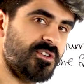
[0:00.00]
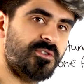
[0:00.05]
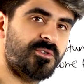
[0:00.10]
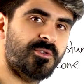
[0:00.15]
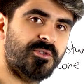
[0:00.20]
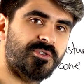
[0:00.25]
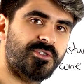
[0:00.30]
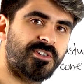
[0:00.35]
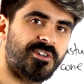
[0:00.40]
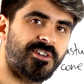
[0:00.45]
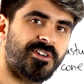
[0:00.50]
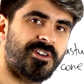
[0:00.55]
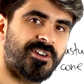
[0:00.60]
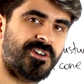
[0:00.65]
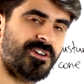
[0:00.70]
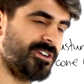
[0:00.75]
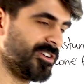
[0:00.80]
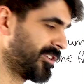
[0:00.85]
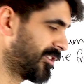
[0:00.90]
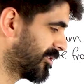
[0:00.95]
Dude,
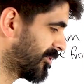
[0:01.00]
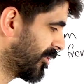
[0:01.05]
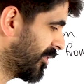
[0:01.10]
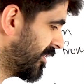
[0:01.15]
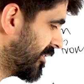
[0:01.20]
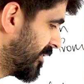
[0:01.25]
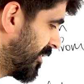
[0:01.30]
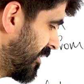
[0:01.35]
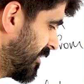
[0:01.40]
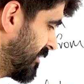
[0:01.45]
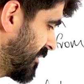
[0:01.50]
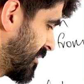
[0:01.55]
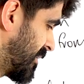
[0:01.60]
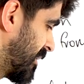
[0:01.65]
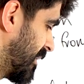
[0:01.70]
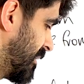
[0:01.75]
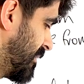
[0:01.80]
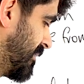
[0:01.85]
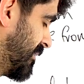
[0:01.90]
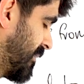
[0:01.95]
what an answer.